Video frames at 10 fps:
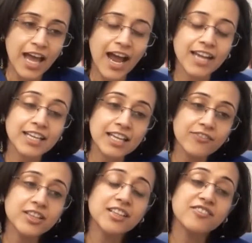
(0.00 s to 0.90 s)
And
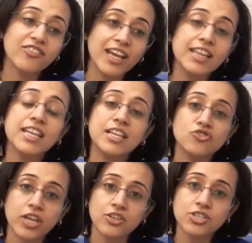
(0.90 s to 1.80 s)
even the way the
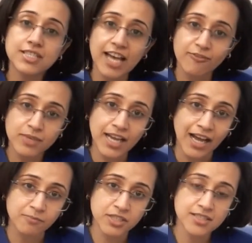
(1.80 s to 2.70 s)
injections have been
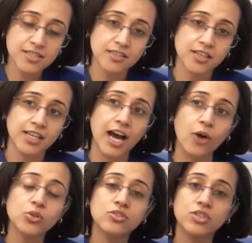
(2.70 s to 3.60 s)
administered and
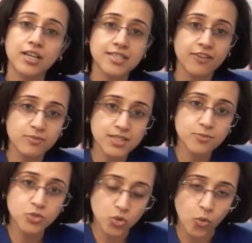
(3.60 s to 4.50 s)
how the drugs have been
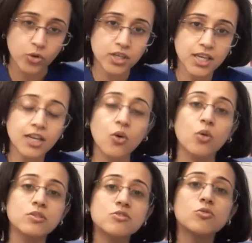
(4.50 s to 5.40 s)
stored can
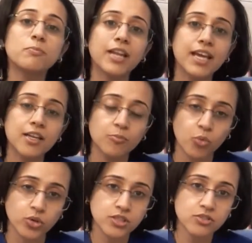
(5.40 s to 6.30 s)
also play an
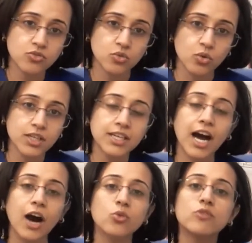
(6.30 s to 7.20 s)
important role in
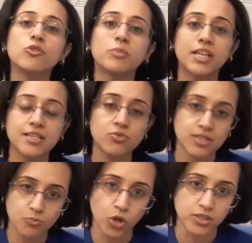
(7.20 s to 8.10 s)
how the woman has
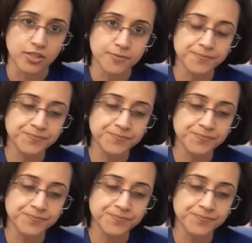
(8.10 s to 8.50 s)
responded.